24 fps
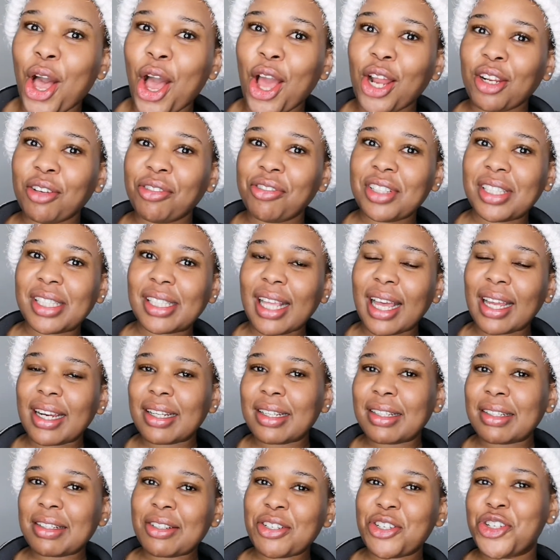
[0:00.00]
all of a
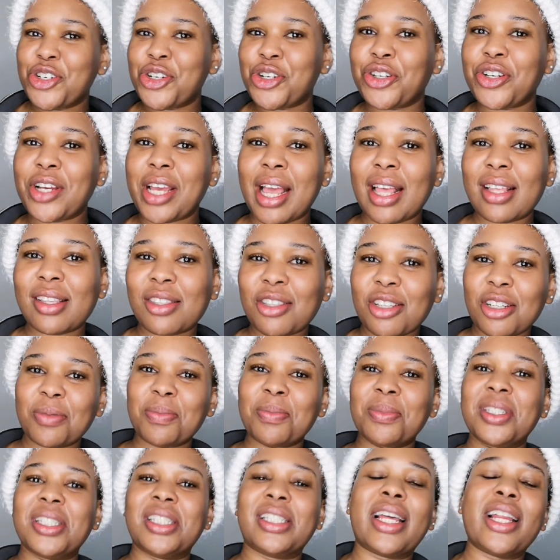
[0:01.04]
sudden,
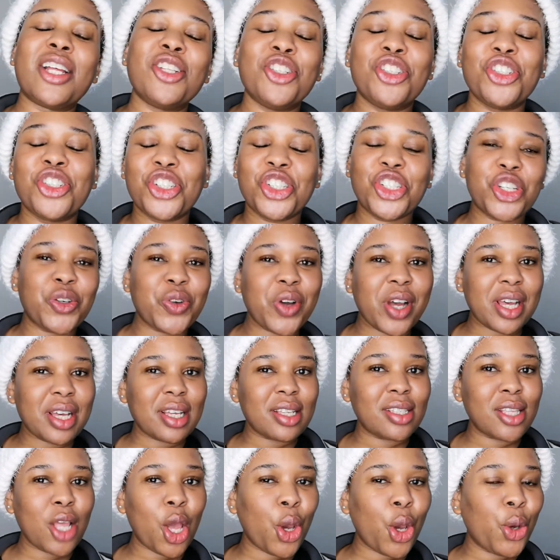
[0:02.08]
ESCOM decided to show
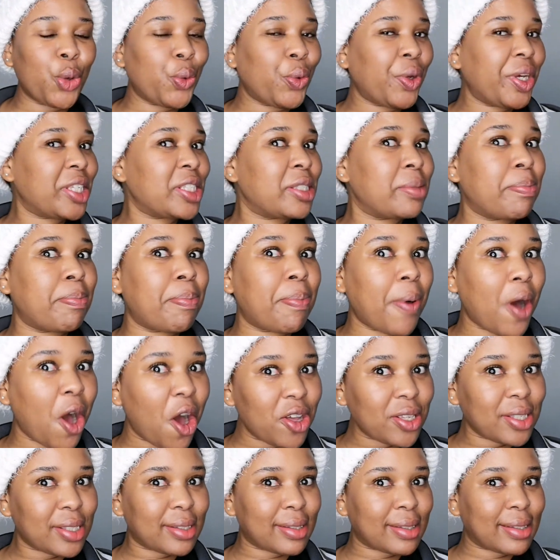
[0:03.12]
us who is
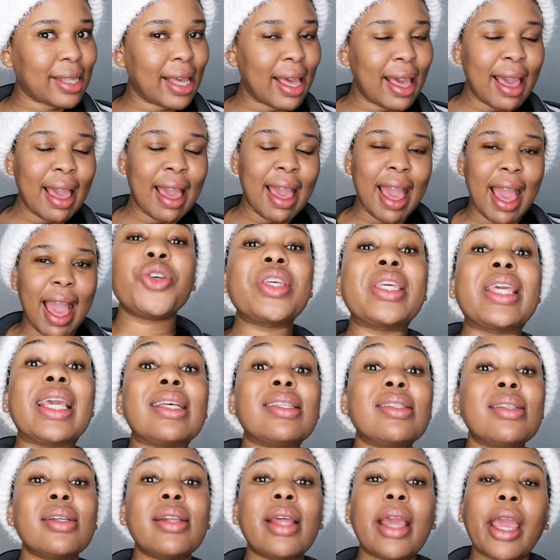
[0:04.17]
boss. So
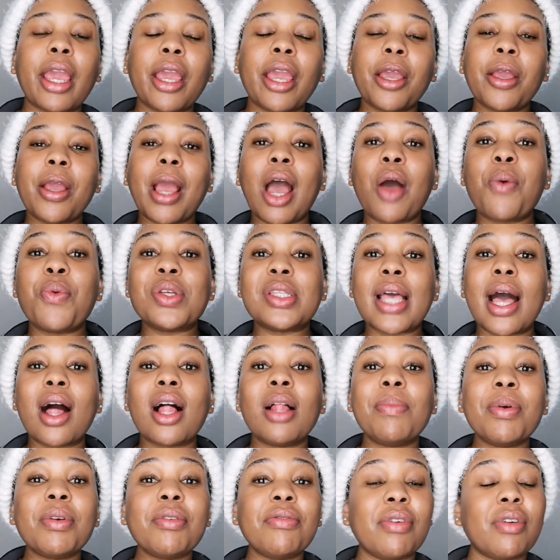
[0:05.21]
yesterday, I was
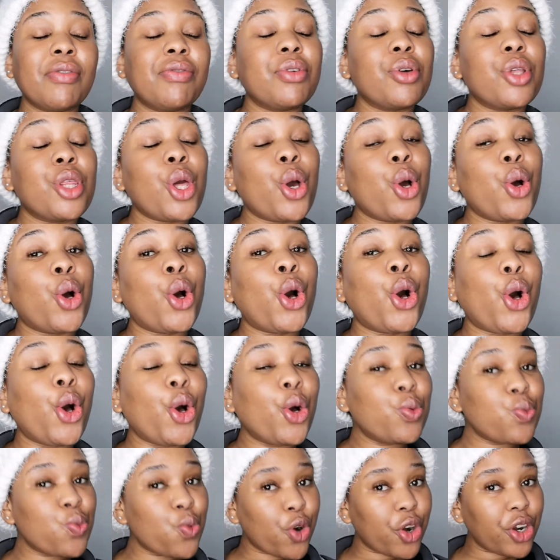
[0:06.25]
helping Fefe with her
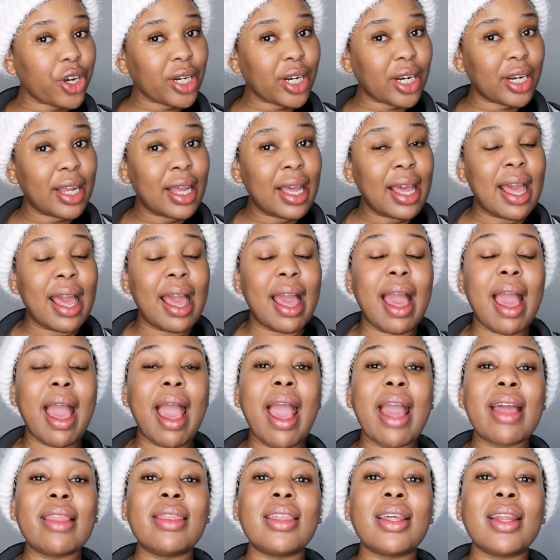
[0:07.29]
homework,
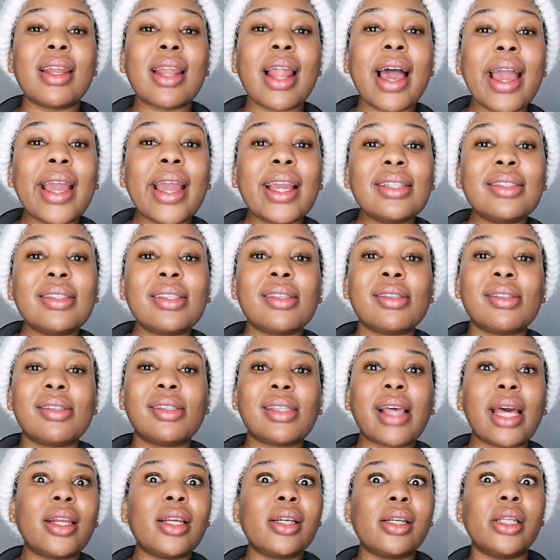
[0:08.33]
and the lights
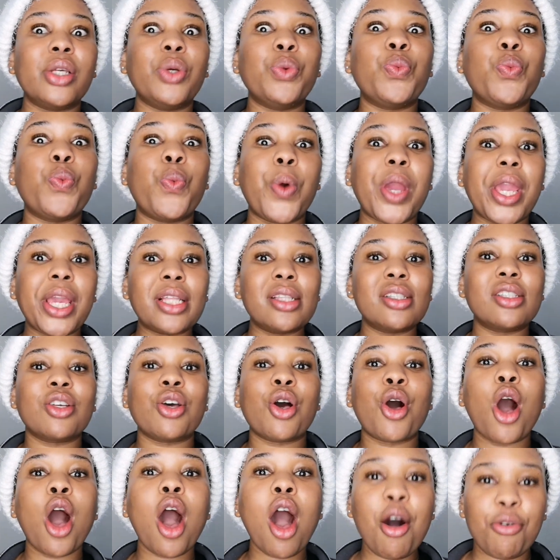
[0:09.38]
suddenly went
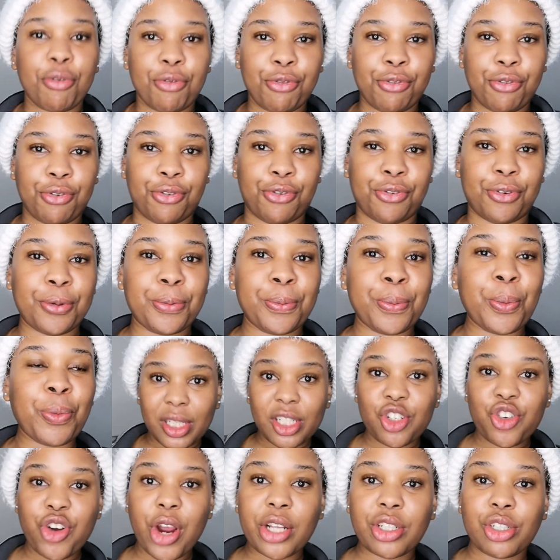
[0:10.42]
off. We
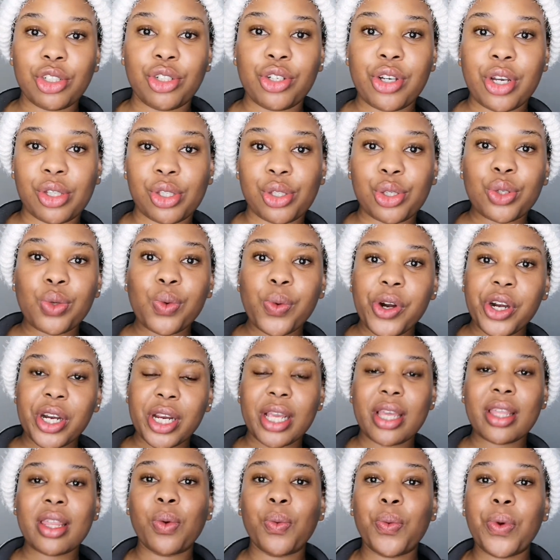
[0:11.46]
did try to do her schoolwork
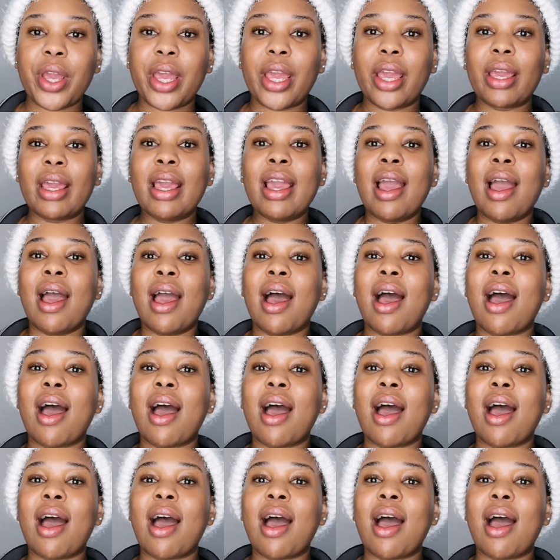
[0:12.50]
either way.